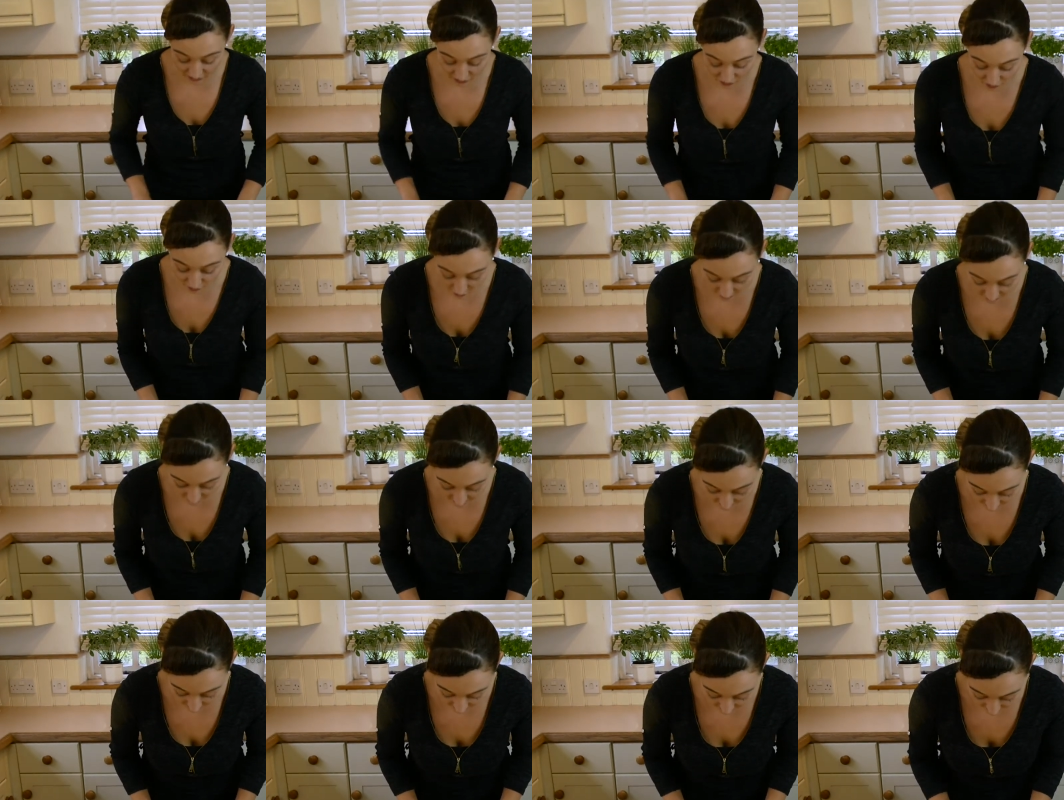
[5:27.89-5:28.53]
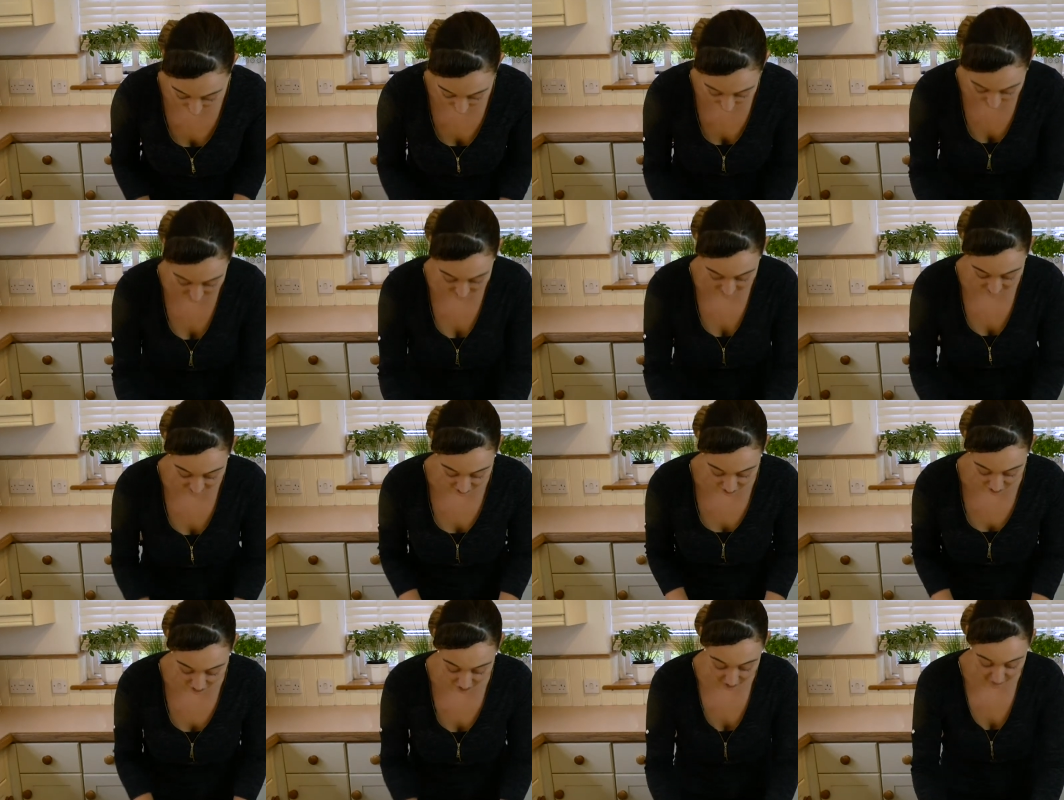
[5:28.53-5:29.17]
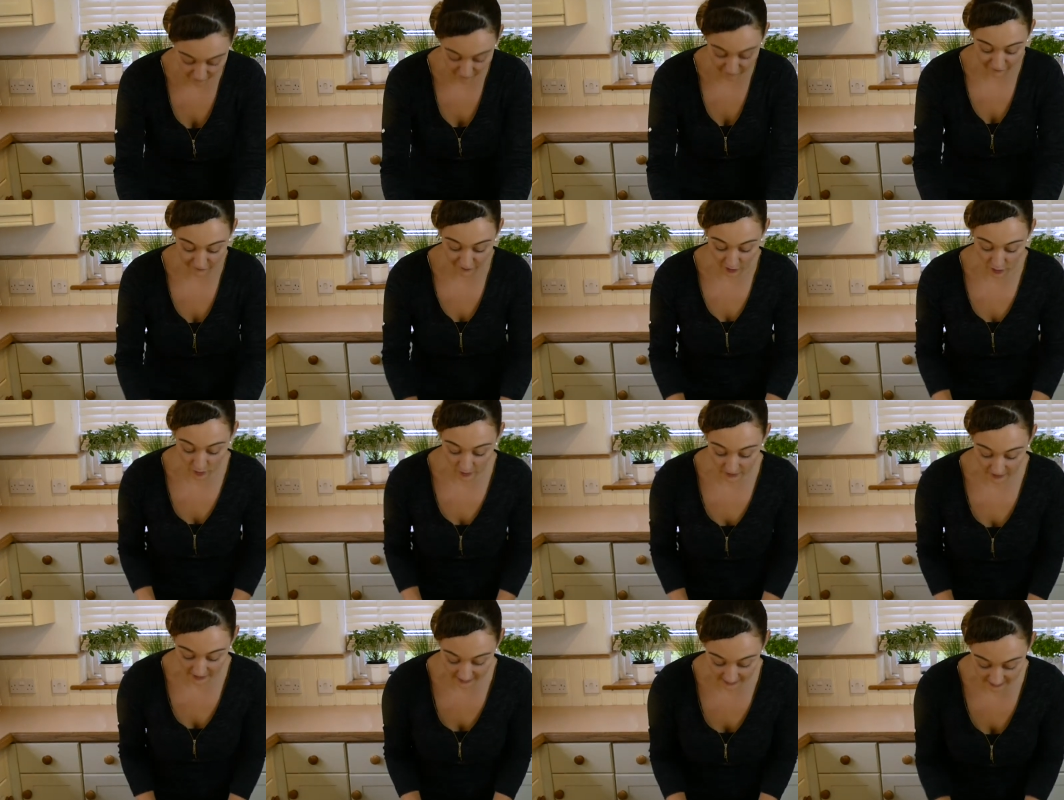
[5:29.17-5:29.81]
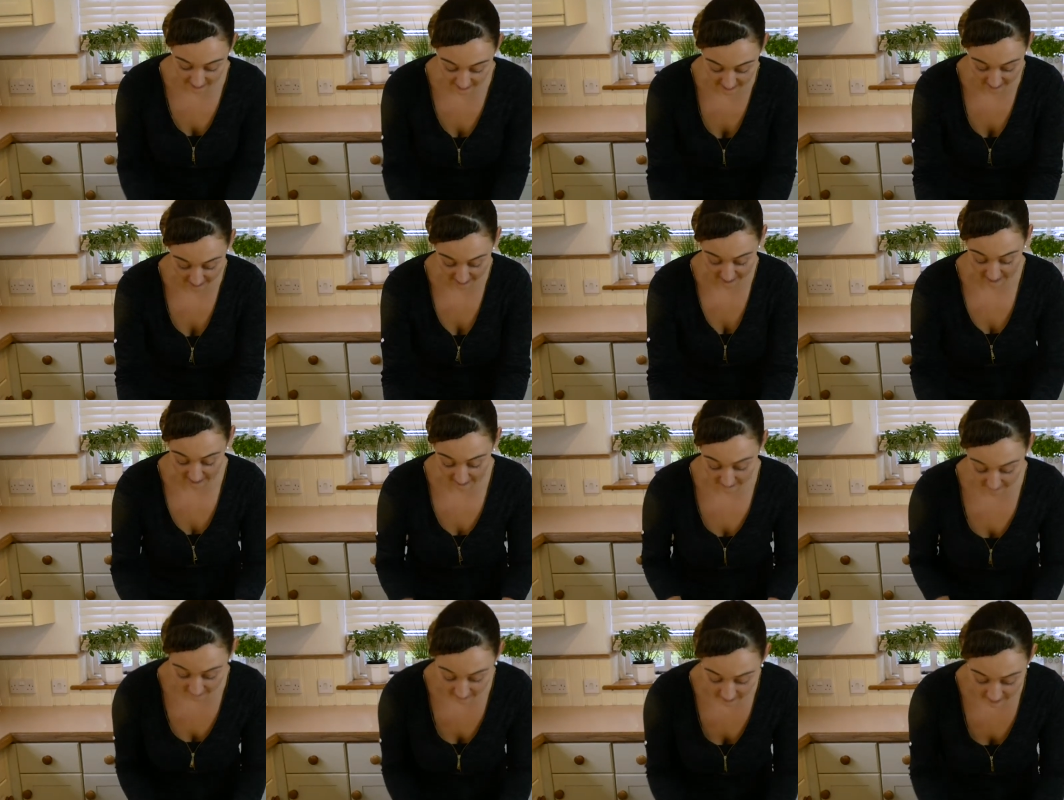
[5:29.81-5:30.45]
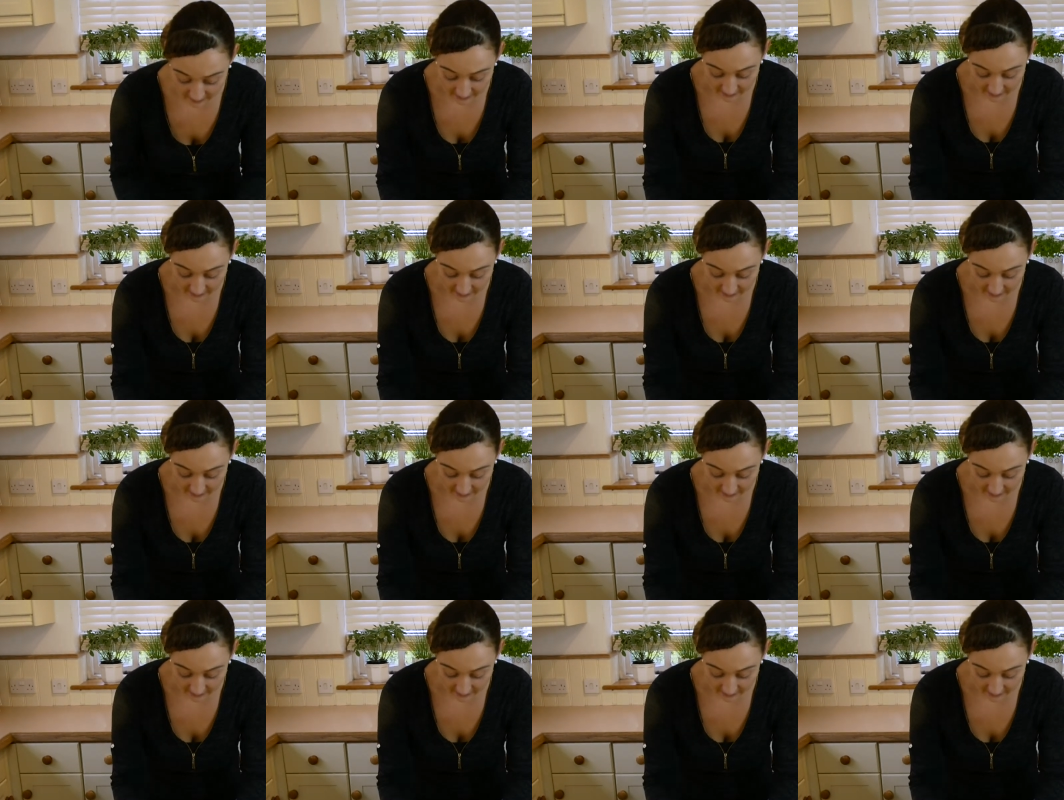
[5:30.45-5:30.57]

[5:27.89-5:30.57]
degrees, and then you're going to fold it again.